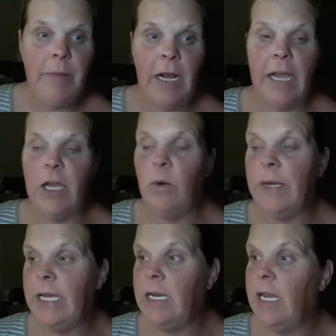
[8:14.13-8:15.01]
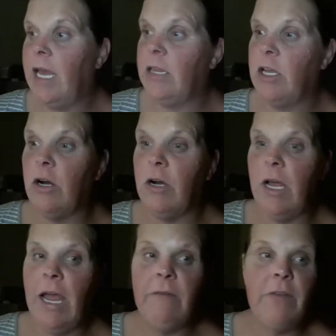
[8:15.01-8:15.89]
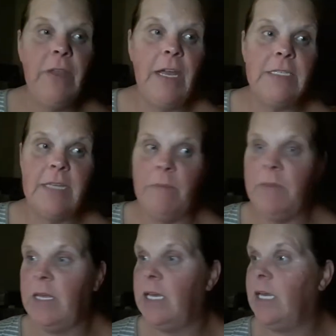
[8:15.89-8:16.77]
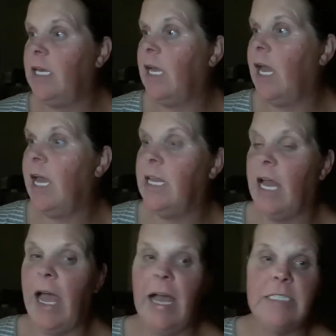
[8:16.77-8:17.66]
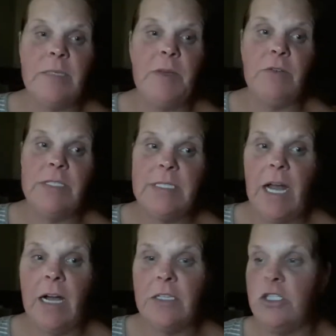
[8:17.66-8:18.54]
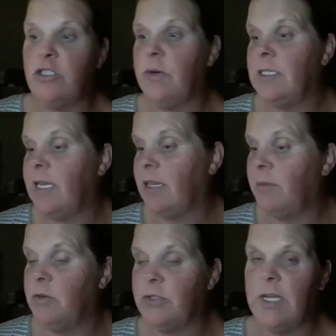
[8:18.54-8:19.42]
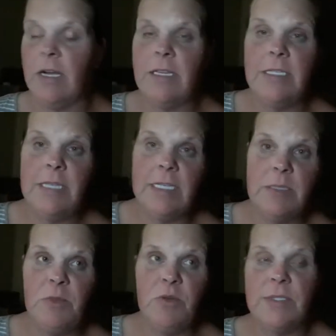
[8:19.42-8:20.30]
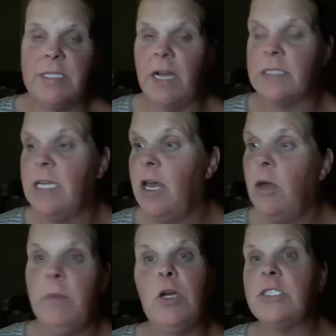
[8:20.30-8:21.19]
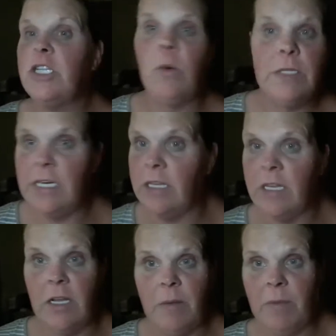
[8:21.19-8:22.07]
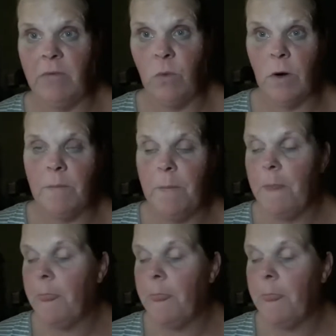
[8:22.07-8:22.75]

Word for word: I mean, I go in there, everything is empty. It, it has to be restocked. The drinks have to be restocked. This has to be restocked because no one did it the night before.